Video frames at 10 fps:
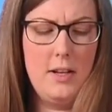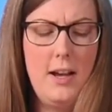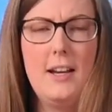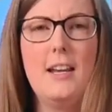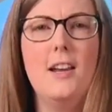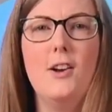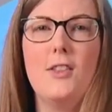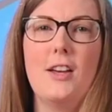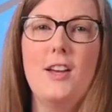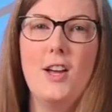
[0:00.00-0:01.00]
kind of hear
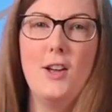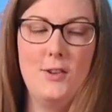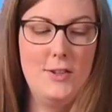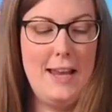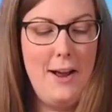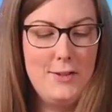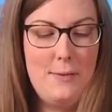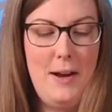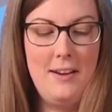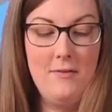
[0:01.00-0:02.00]
the sounds that
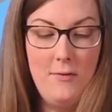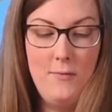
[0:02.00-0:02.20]
my